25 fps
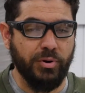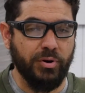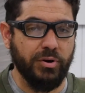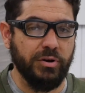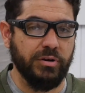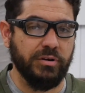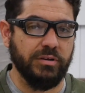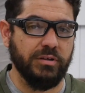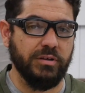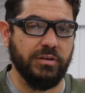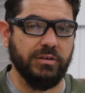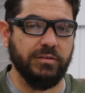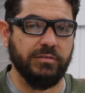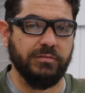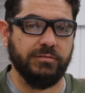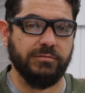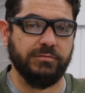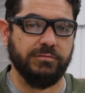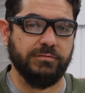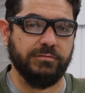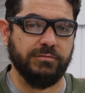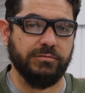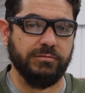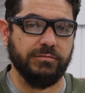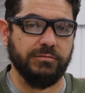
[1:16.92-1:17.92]
part of
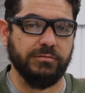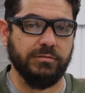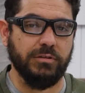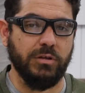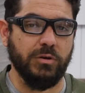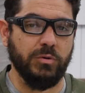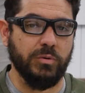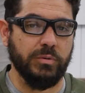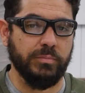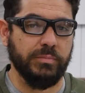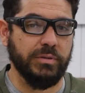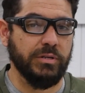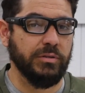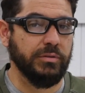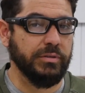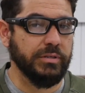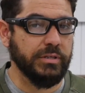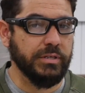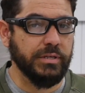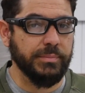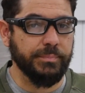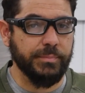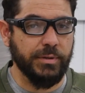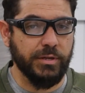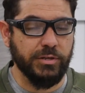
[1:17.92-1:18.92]
low and middle
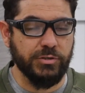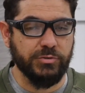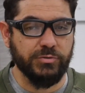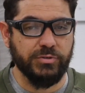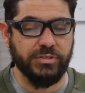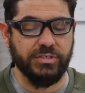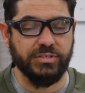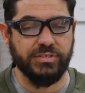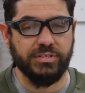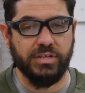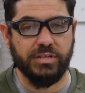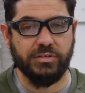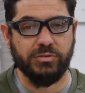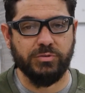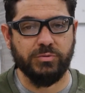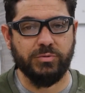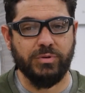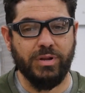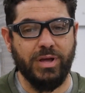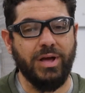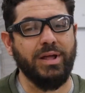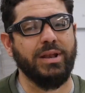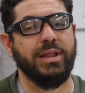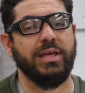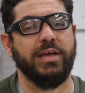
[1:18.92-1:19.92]
income countries that do
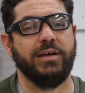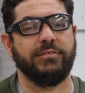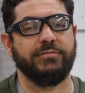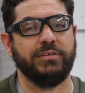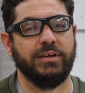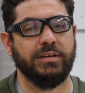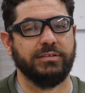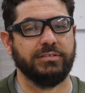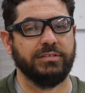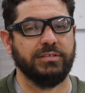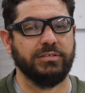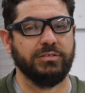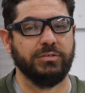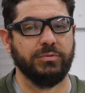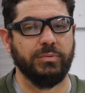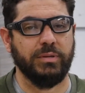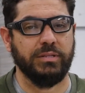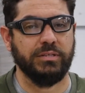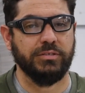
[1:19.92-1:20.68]
not have access to